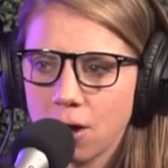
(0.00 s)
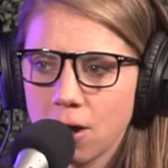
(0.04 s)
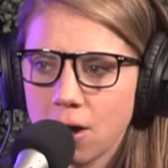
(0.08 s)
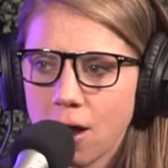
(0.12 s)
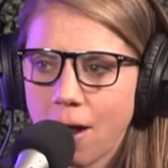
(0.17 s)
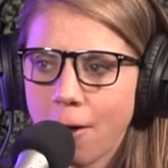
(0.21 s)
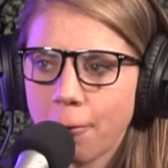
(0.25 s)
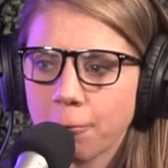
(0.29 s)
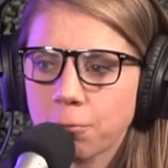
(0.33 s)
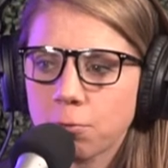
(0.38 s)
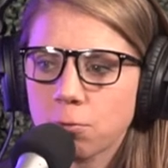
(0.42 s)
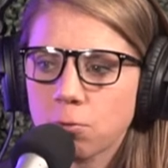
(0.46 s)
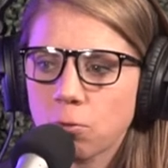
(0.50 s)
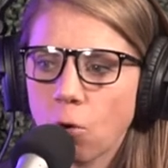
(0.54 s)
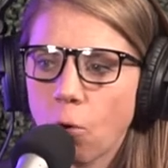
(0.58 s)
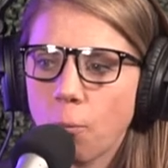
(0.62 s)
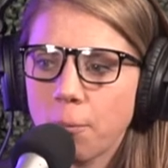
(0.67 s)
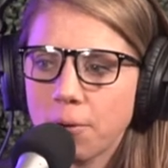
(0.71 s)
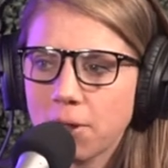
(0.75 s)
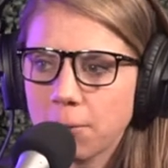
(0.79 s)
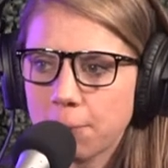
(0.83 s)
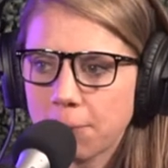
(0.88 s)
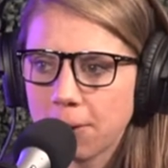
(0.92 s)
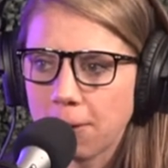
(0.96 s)
how so
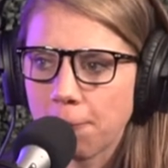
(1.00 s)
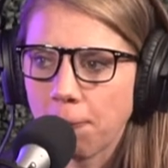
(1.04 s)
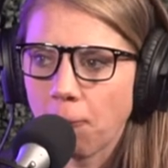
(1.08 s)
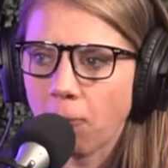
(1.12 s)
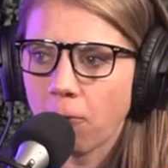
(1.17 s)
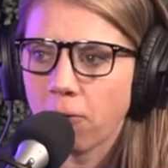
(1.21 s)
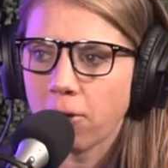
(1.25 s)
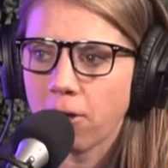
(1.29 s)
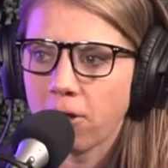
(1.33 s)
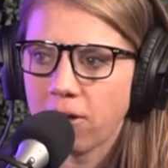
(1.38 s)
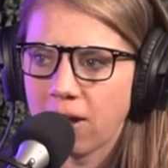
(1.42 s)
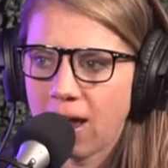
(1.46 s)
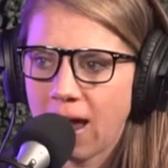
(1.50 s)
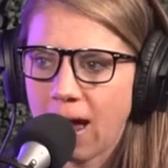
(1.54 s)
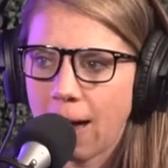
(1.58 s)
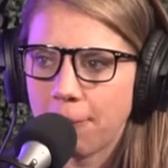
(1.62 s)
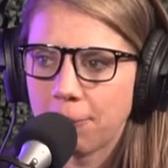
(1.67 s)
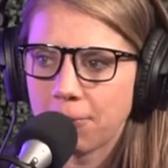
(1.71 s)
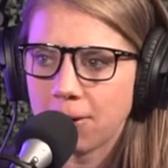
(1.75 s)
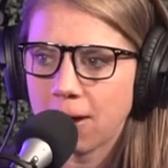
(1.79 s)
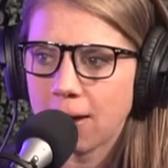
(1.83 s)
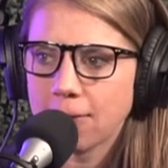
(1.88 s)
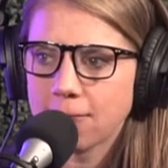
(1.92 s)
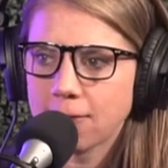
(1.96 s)
many people are
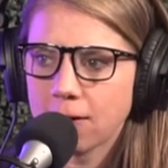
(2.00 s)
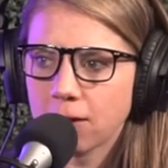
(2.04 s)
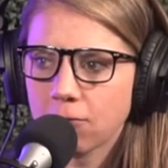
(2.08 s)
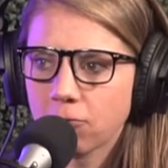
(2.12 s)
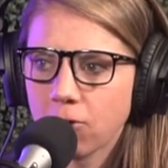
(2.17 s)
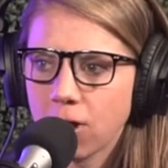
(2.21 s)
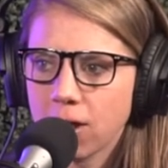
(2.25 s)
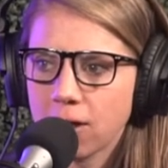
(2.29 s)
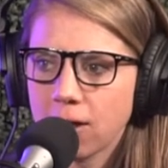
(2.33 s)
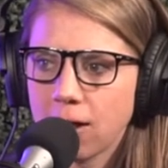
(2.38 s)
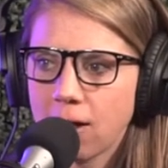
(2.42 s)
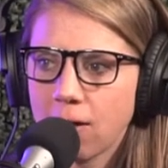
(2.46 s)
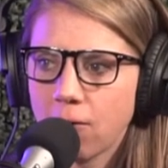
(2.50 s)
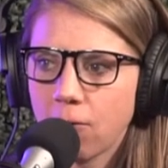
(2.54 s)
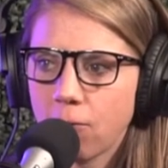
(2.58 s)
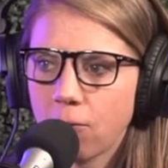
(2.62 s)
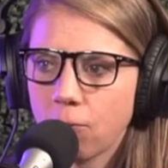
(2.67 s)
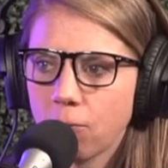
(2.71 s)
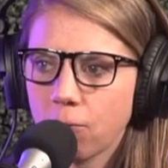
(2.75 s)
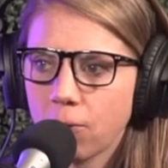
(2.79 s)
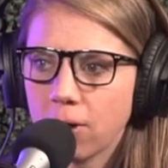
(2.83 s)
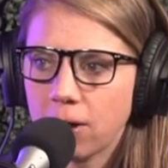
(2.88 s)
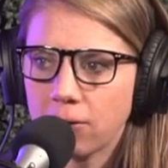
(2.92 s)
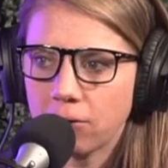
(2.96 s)
unhappy, I think, right
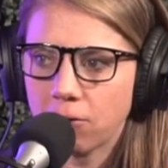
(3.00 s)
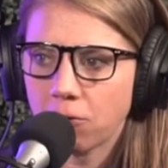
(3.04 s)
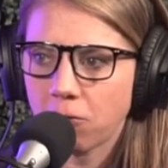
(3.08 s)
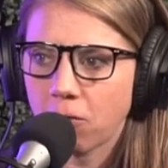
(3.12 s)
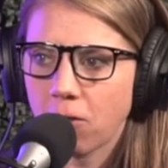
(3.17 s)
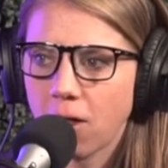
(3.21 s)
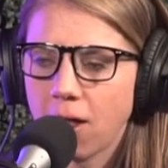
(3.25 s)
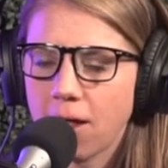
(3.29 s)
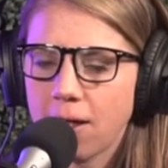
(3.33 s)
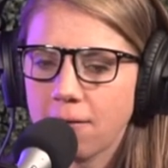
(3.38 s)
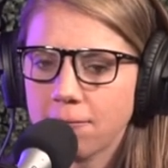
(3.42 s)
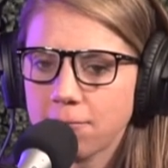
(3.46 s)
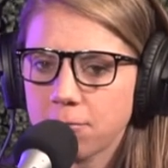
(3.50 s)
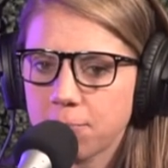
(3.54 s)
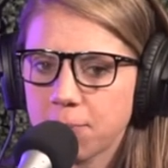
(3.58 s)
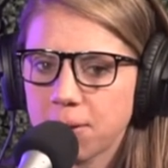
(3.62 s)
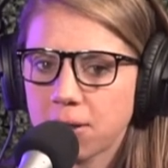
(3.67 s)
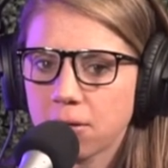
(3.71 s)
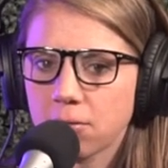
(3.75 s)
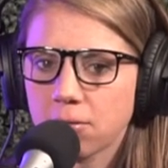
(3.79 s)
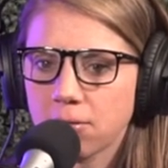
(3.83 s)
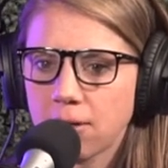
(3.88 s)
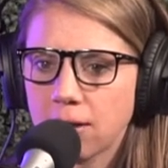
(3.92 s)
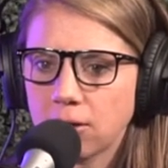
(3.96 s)
now in their lives
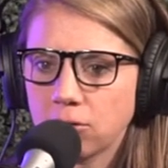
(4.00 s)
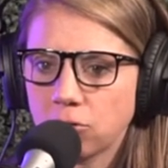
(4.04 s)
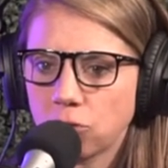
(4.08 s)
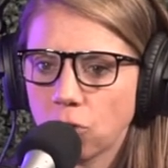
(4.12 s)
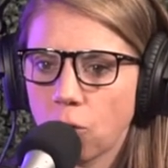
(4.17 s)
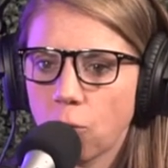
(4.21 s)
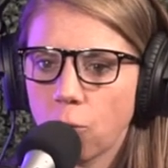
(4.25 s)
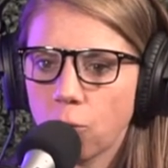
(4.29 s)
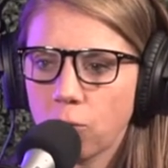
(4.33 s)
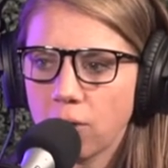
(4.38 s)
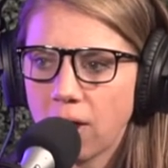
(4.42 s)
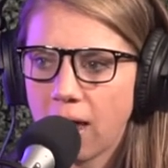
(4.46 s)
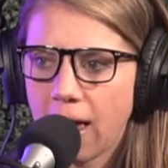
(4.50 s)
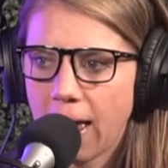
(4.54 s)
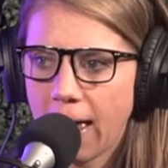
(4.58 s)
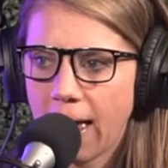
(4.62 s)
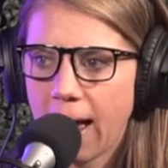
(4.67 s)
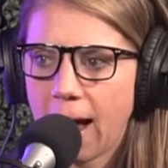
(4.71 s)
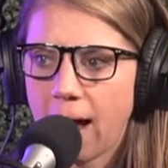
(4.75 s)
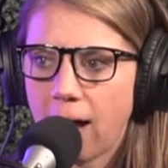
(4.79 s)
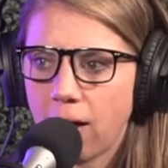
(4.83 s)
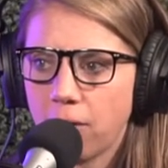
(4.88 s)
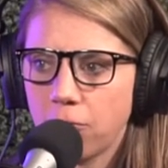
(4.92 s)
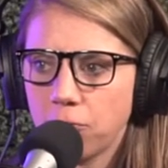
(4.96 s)
because they don't
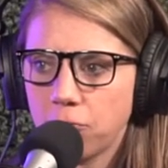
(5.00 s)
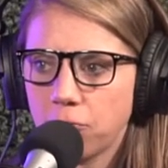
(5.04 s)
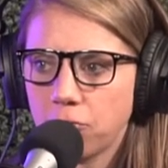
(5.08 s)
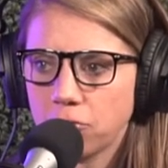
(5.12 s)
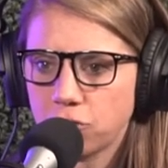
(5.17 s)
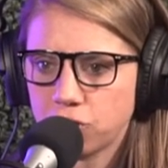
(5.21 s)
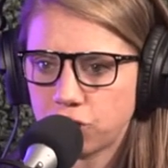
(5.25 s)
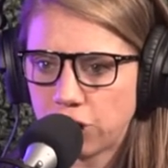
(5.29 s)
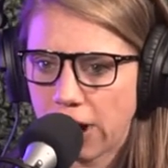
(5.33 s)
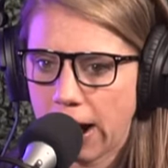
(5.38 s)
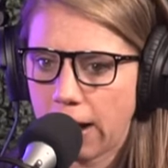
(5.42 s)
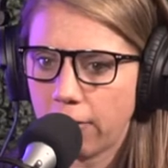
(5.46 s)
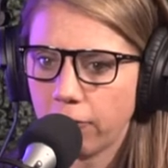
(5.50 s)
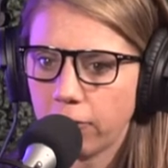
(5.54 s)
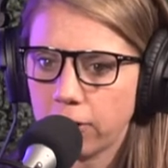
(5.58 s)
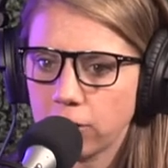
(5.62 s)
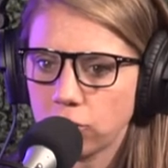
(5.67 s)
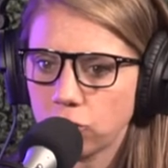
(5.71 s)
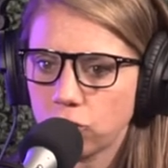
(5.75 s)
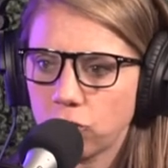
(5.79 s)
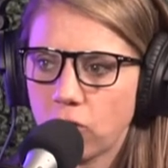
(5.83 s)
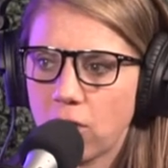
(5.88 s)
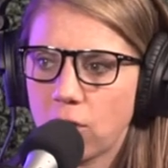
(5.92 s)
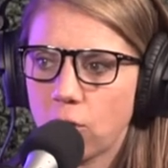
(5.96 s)
have
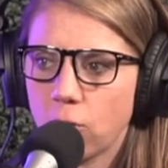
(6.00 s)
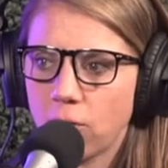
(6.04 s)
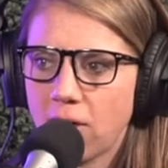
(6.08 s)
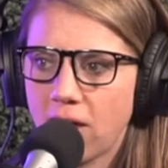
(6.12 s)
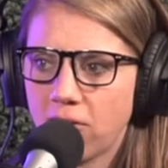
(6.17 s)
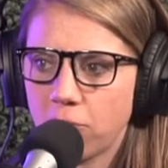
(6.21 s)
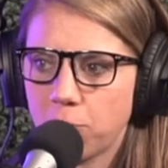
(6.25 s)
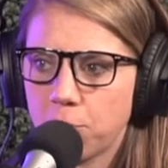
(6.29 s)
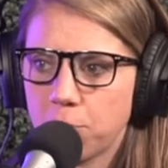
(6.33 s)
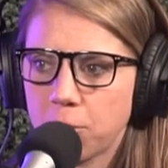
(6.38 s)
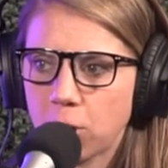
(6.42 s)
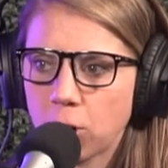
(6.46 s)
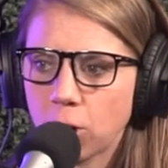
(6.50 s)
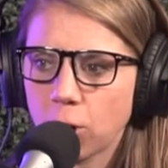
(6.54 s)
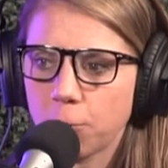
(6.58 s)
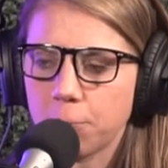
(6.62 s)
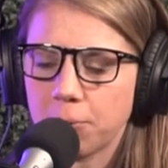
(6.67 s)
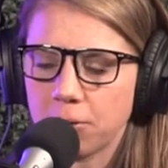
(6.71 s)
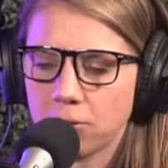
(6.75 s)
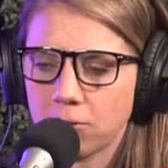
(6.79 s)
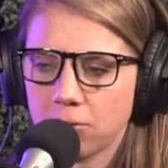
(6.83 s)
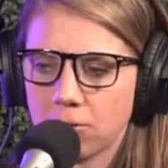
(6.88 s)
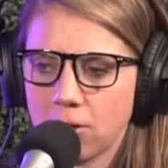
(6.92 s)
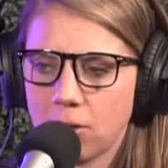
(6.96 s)
challenge. They don't have
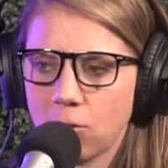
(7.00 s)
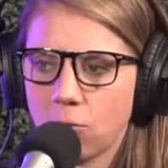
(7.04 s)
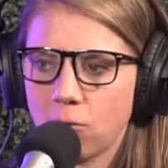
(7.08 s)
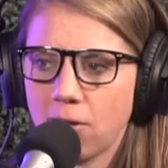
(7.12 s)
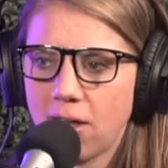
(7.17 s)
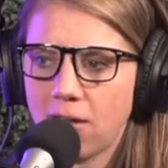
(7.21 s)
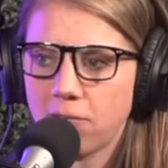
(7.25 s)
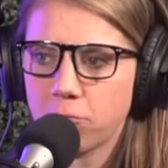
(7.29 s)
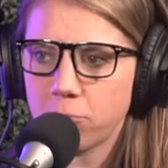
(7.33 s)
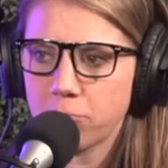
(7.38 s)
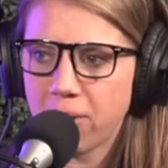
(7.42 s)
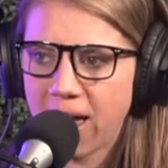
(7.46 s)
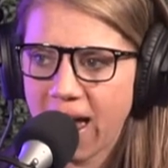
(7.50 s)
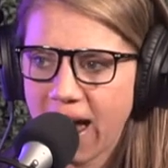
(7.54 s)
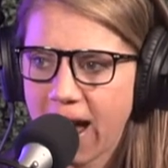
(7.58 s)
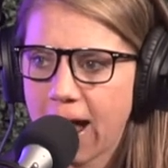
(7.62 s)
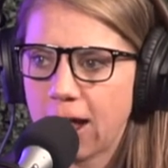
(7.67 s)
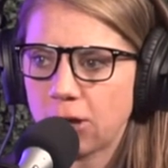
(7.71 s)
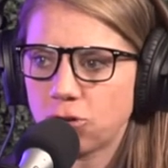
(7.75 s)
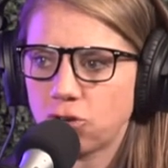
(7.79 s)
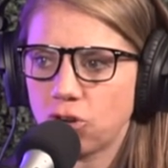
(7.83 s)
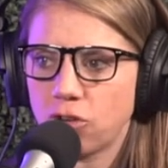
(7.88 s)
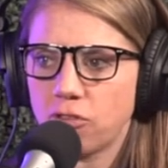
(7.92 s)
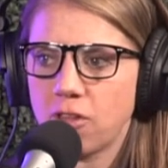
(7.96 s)
purpose. They don't have
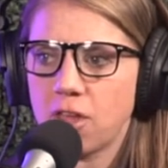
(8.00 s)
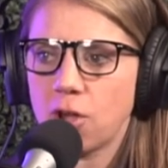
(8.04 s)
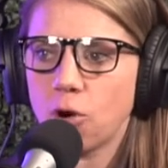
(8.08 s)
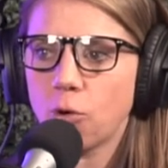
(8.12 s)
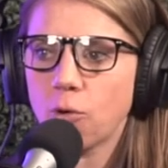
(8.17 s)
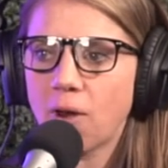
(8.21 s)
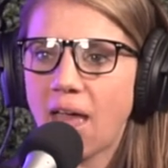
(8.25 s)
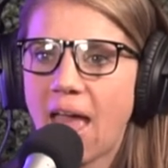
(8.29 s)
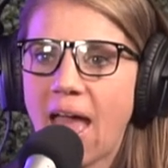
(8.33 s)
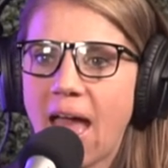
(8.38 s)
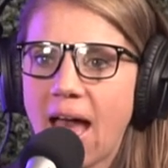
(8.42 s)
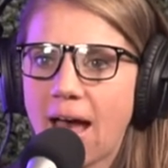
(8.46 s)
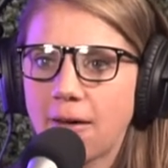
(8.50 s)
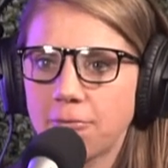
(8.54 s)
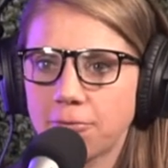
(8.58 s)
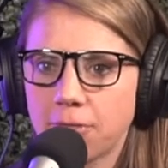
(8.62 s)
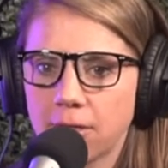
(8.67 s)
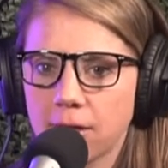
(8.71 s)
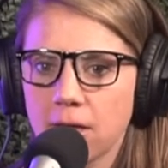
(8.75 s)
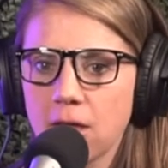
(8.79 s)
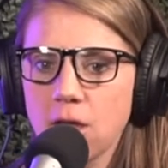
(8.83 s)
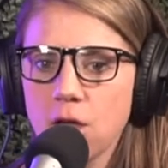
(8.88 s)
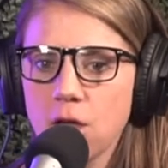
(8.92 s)
passion. They don't have things.